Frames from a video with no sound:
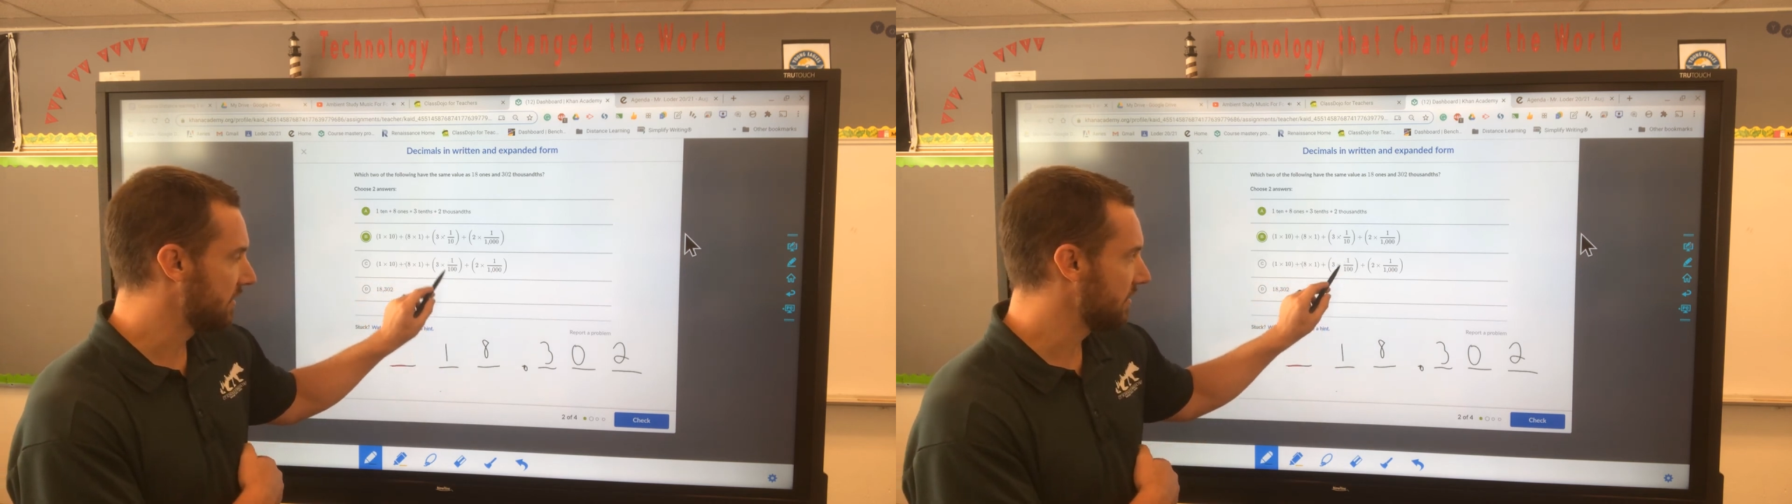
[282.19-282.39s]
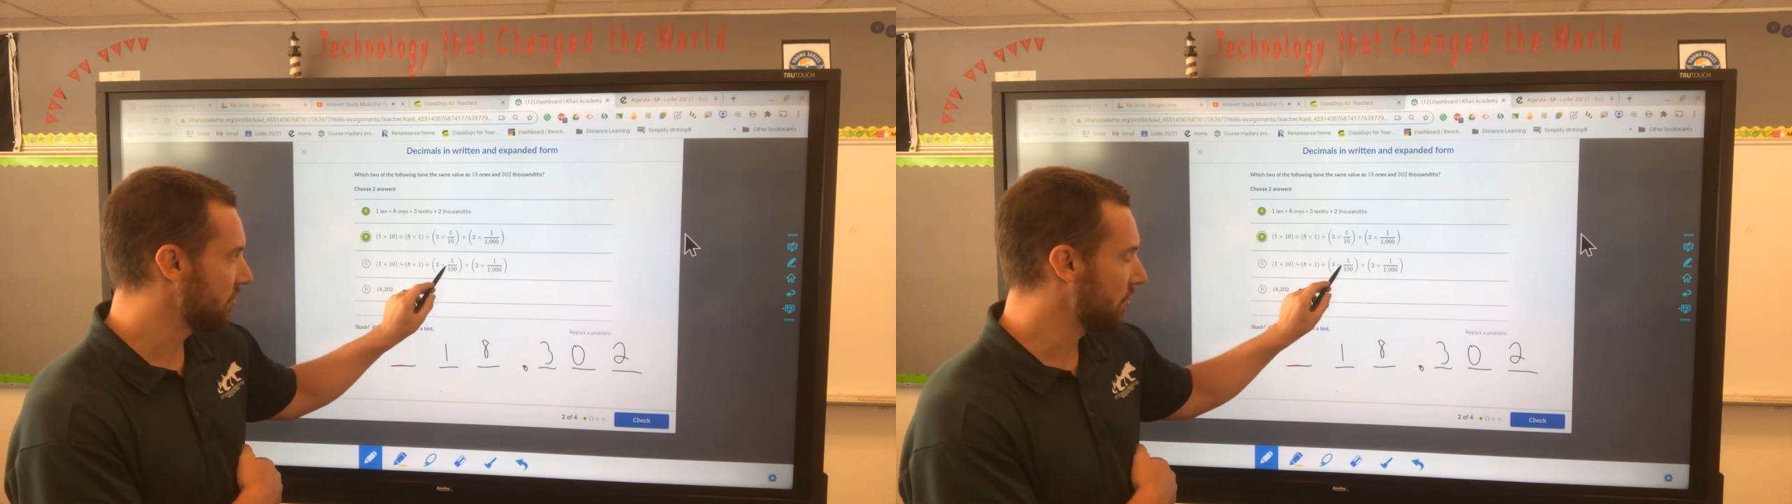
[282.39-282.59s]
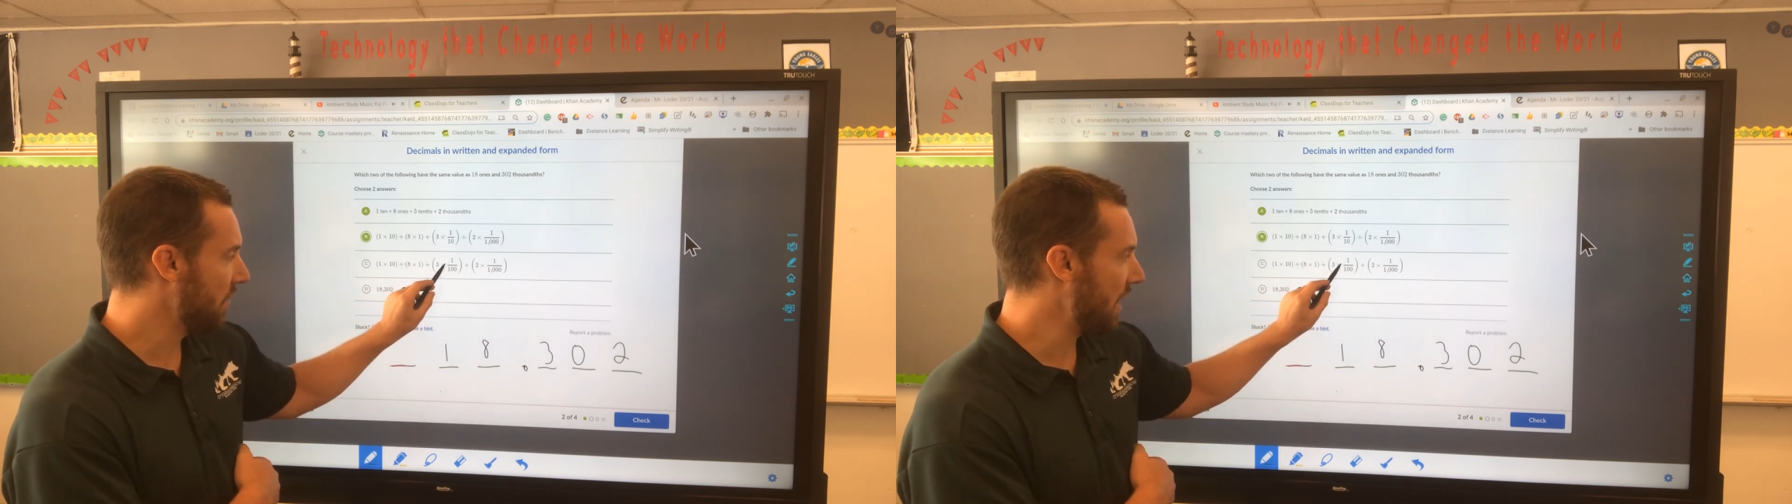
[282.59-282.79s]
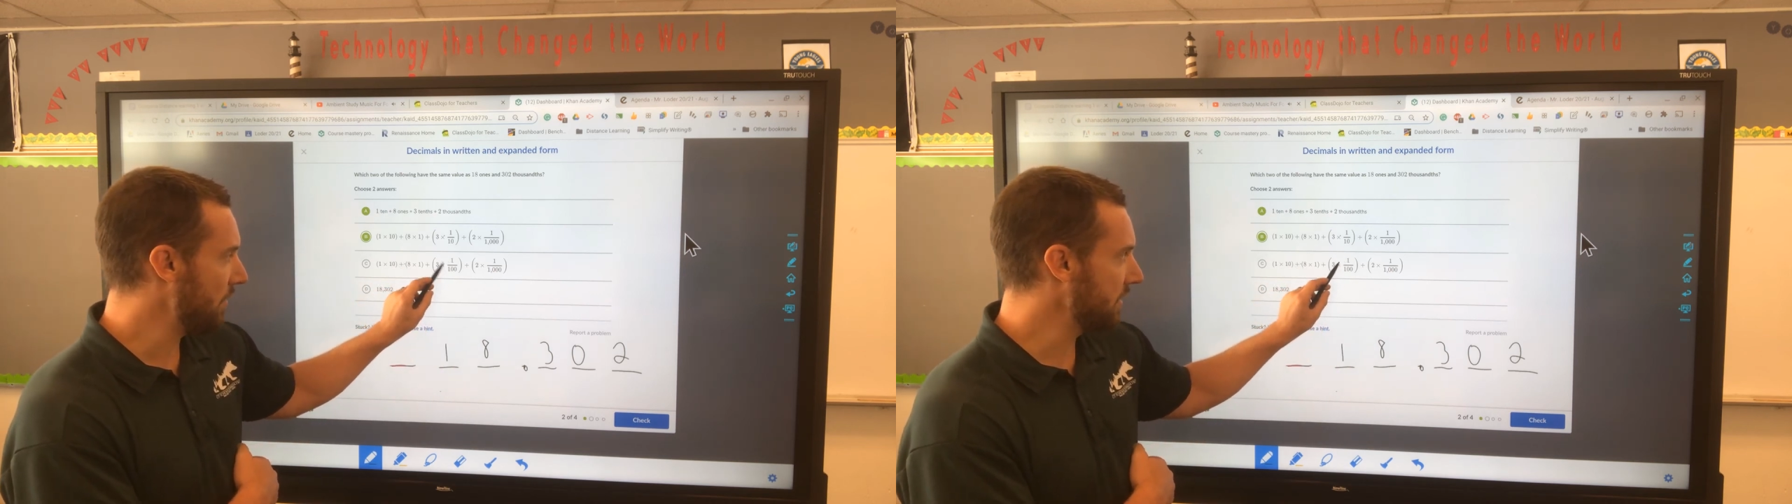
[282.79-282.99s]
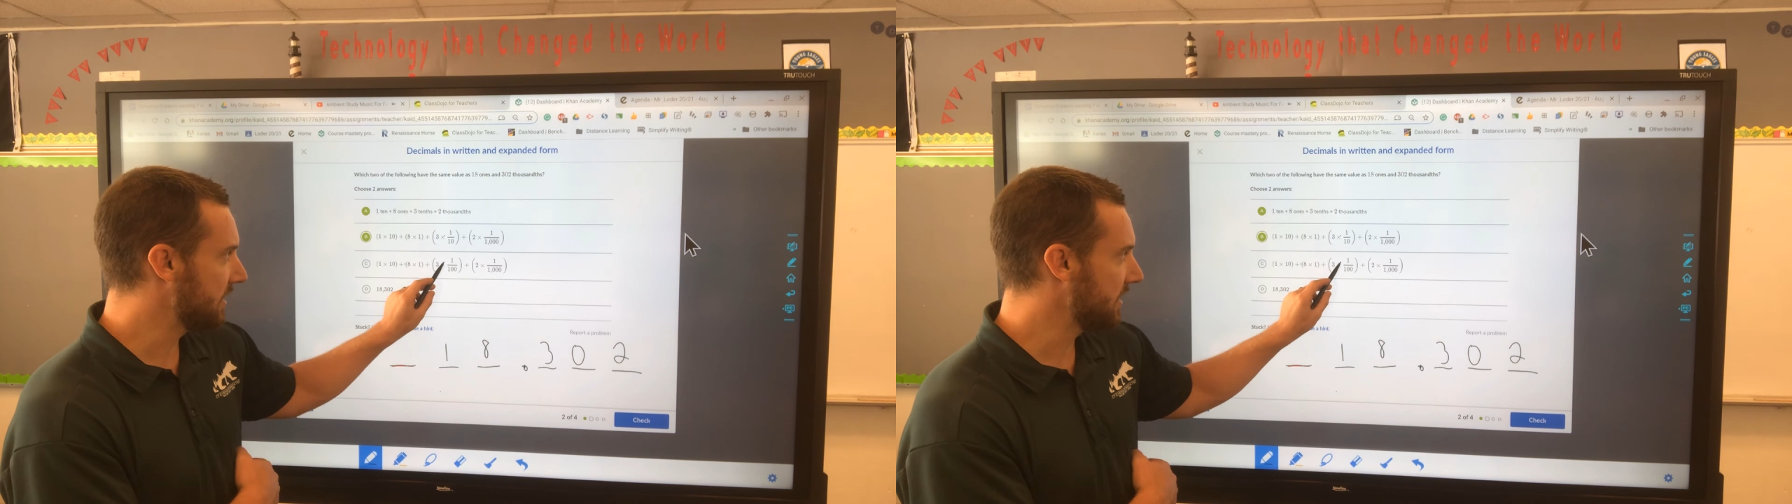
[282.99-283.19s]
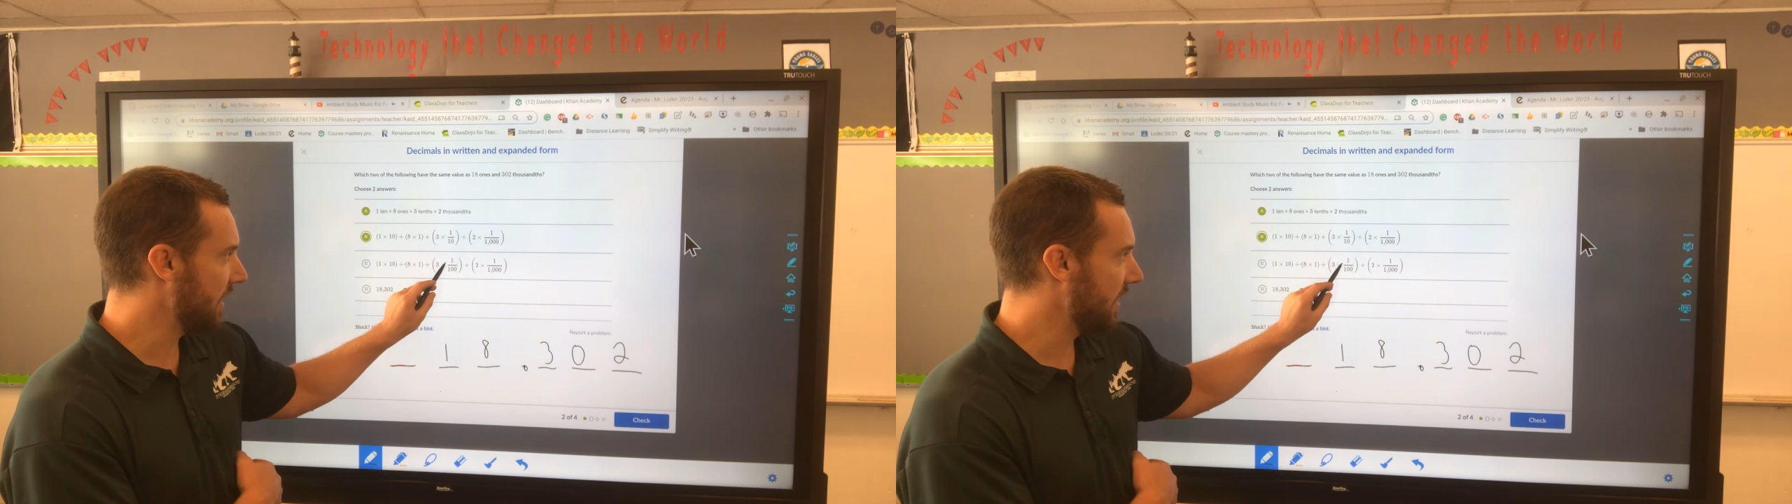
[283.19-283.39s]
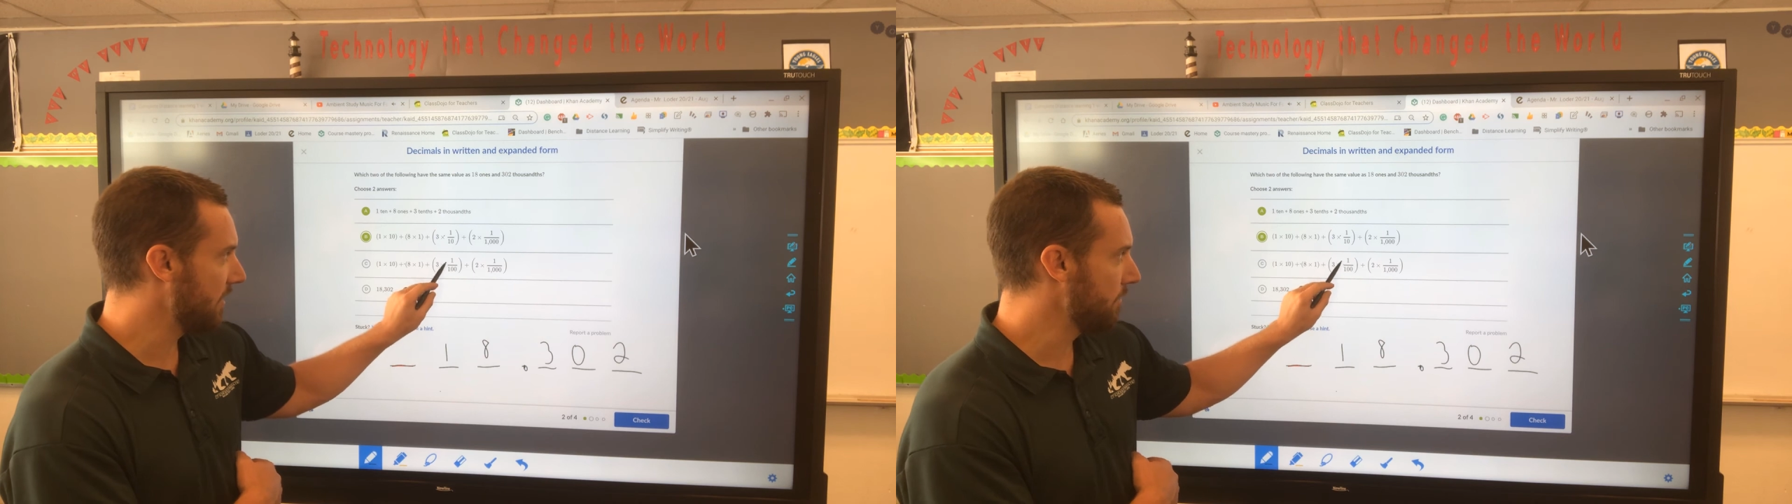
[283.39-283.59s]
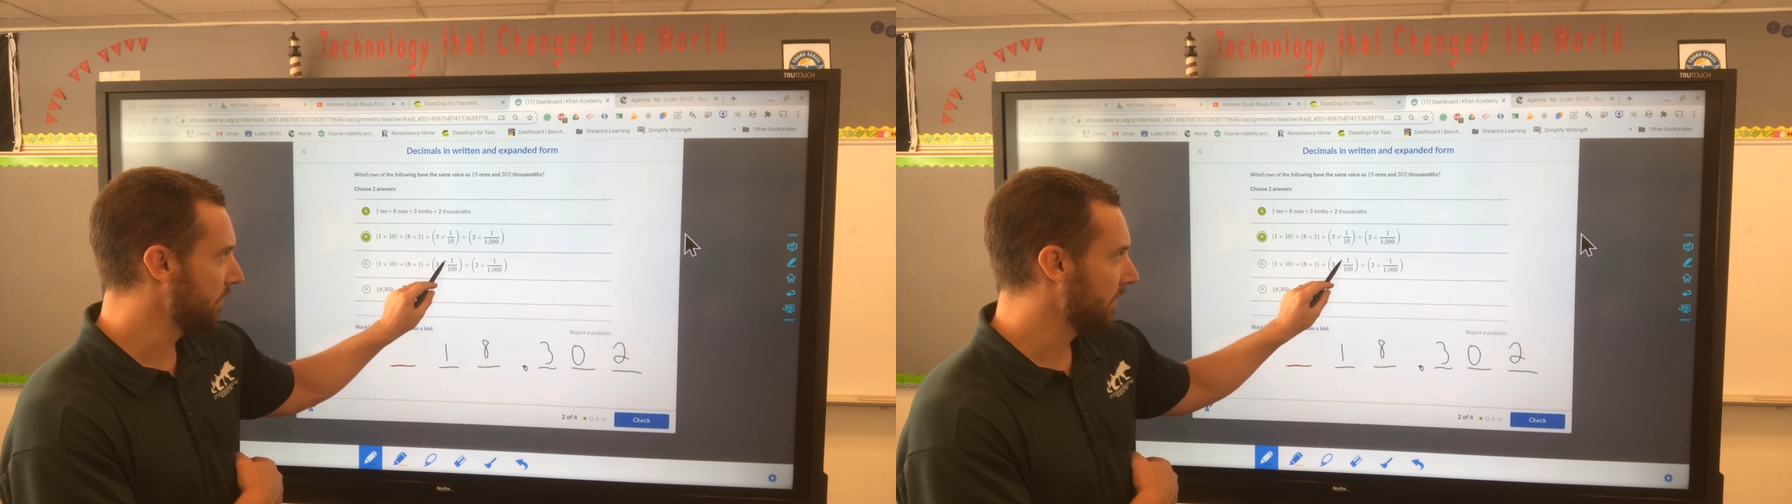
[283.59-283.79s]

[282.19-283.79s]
So that would say,